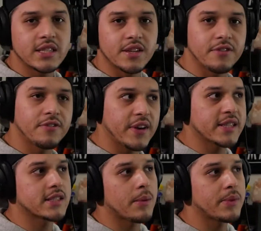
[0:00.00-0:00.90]
to
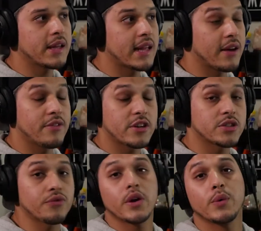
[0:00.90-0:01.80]
fix something, like if there's
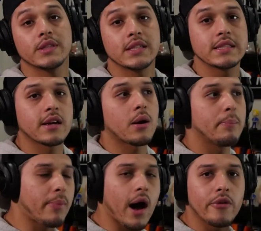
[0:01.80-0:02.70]
frequencies that are
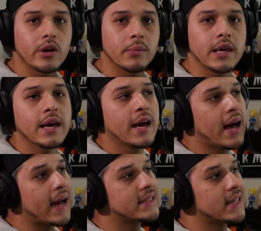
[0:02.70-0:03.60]
bothering me,
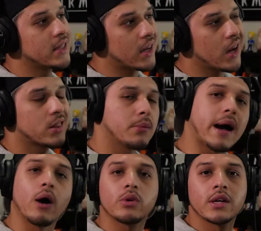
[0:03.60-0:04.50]
I tend to cut them
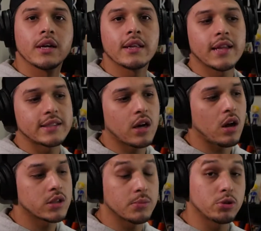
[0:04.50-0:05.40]
out. That's
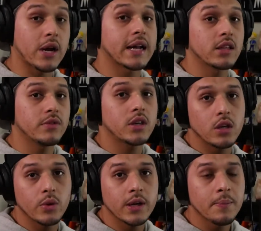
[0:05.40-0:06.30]
called subtractive
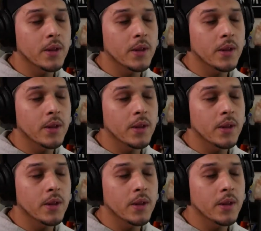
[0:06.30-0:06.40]
EQing.